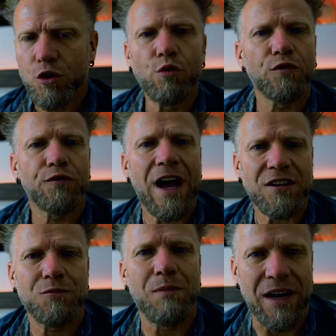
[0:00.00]
you are
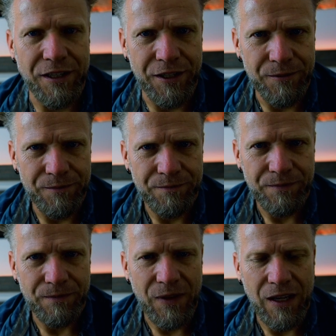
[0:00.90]
fast-minded.
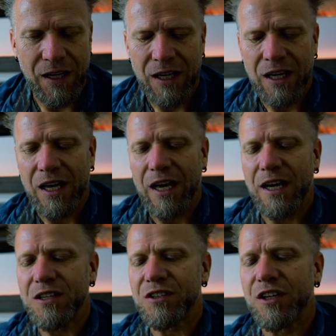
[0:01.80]

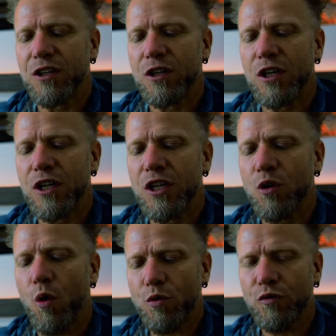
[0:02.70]
And he said, in
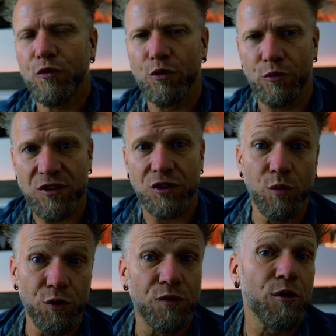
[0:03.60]
order for the rest of the
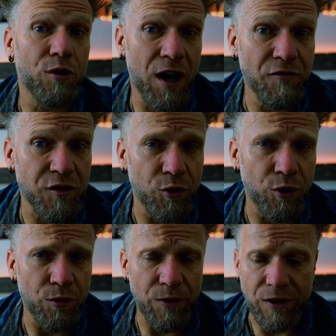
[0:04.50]
world to feel
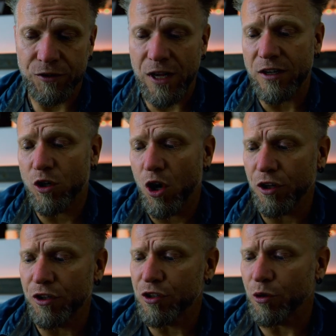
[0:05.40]
comfortable and
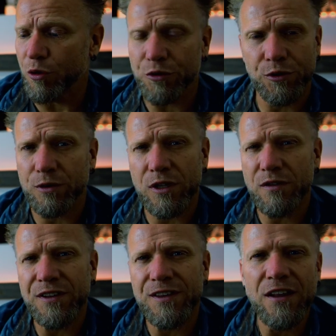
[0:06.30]
call it a disorder,
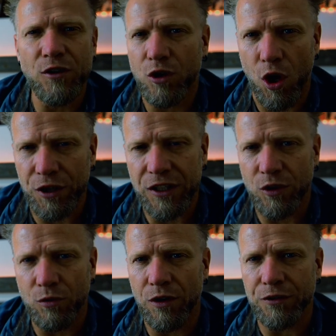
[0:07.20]
even then they're calling it
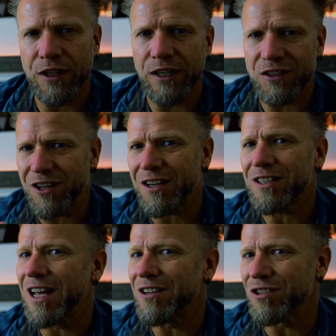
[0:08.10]
the wrong thing. It's not
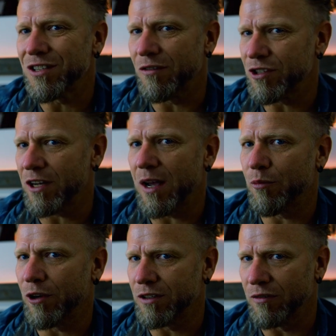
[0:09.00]
attention deficit
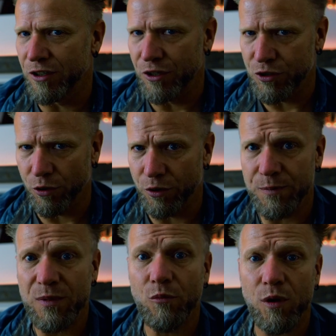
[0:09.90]
hyperactivity disorder.
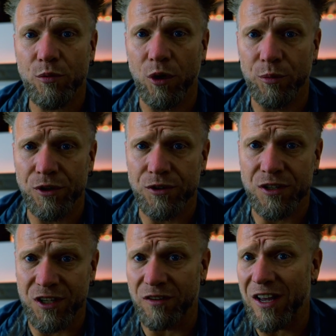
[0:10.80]
It'd be more appropriate,
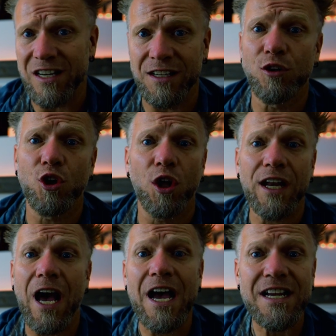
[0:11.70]
instead of ADD, to call
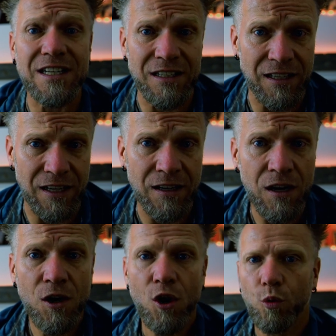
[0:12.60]
it IDD,
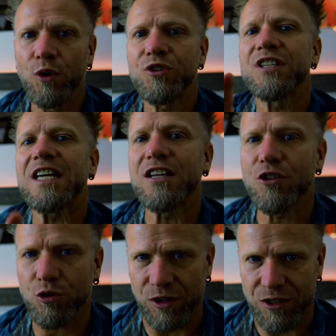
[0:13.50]
which is
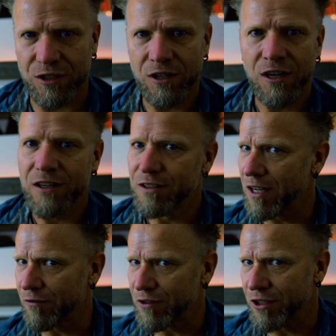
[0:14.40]
interest
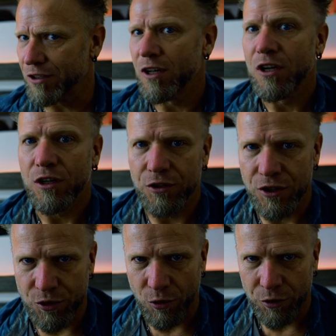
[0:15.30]
deficit
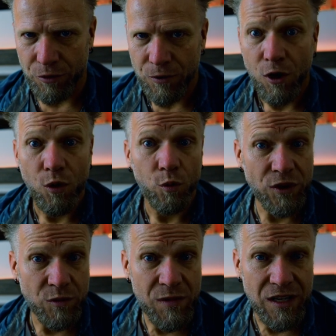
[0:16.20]
disorder,
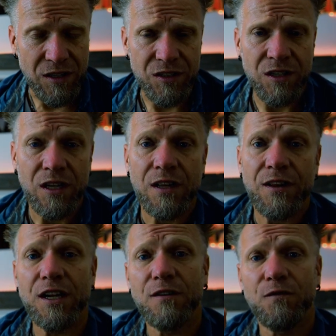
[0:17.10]
which means
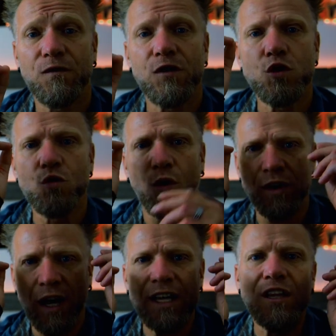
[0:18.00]
that if you are
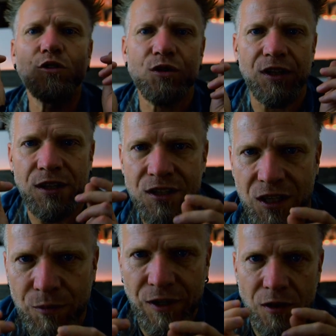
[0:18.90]
not interested in
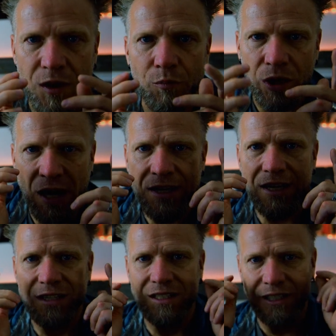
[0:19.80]
something, the blood
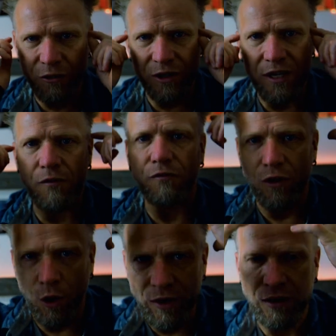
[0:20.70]
is literally not
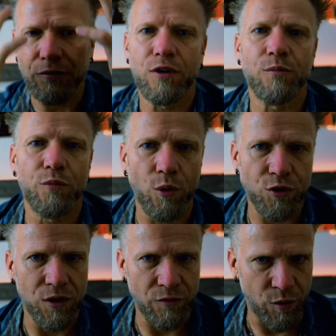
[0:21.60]
flowing in the front
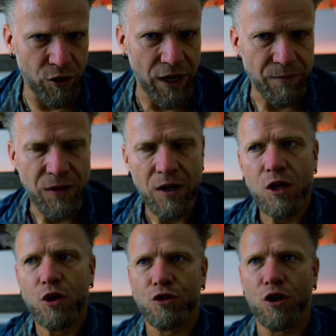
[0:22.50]
portion of your brain.
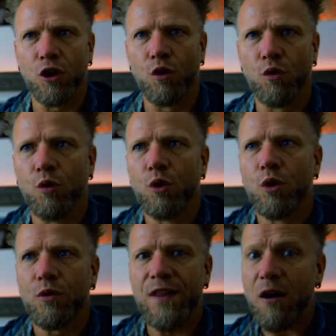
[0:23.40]
So
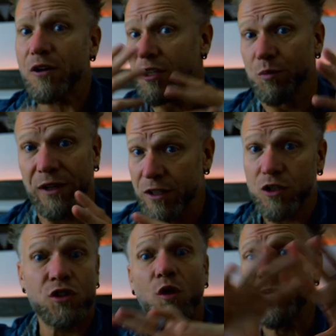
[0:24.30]
that
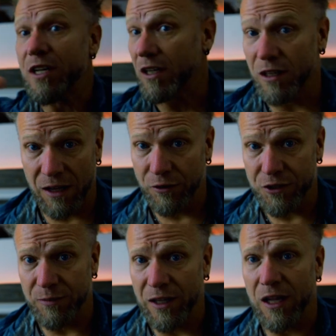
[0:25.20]
explains so many
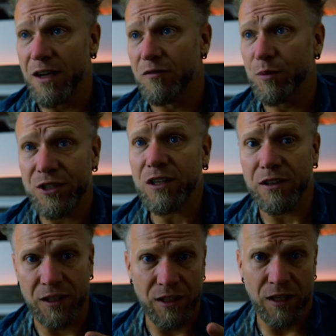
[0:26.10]
levels of my life,
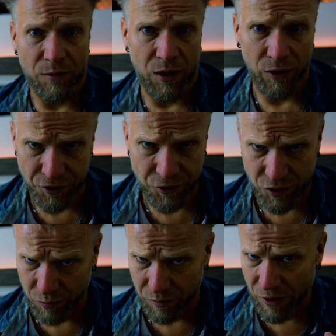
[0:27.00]
particularly in my
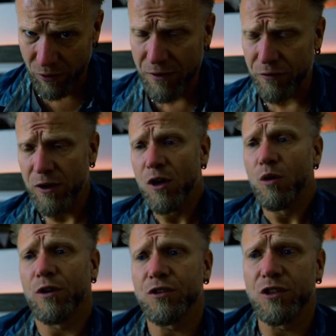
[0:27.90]
relationship with my wife,
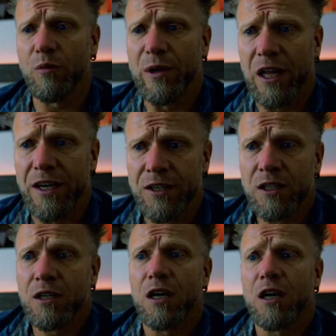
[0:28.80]
where she would be like,
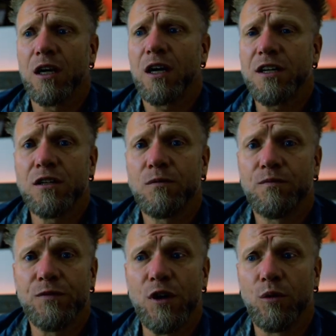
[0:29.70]
honey,
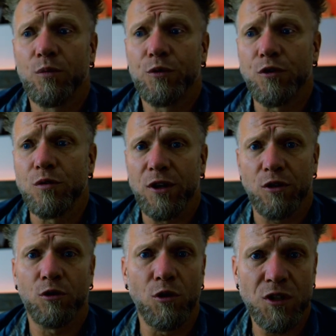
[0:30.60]
you know, can you pick
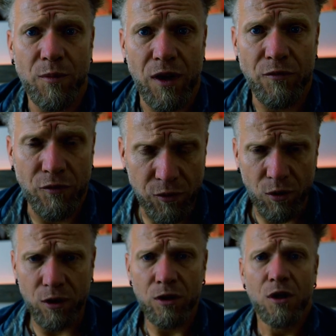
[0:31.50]
your clothes up off the
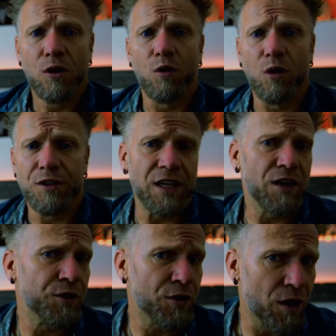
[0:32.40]
floor or take
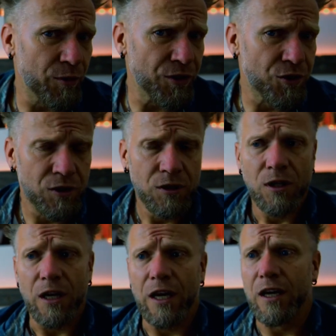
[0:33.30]
out the garbage?
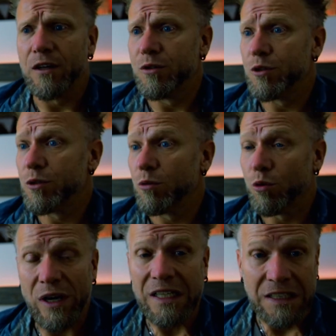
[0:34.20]
And
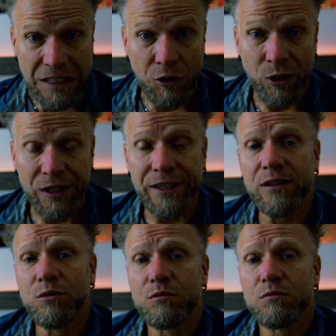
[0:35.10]
quite literally,